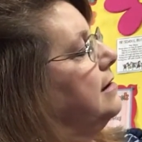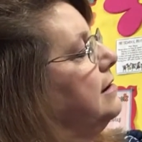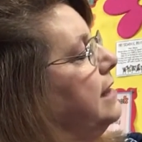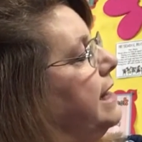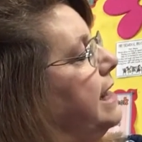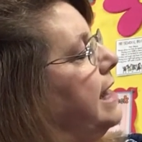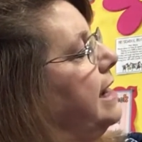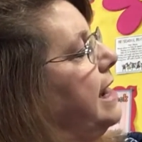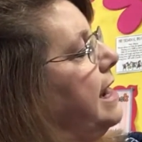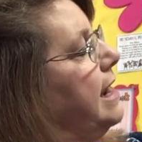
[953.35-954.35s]
at an
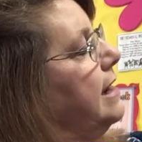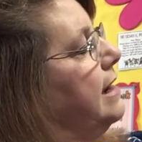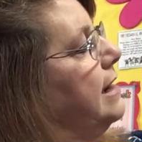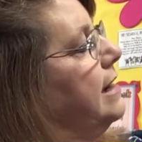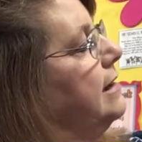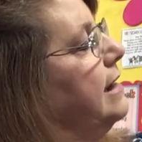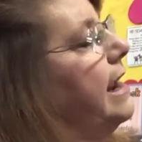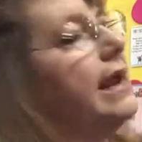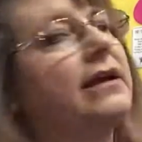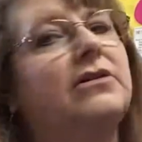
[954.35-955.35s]

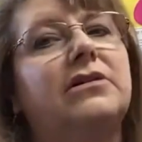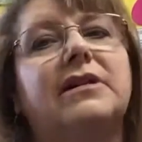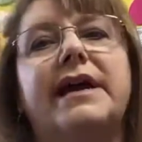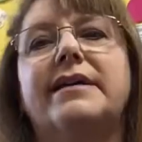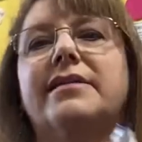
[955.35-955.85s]
angle like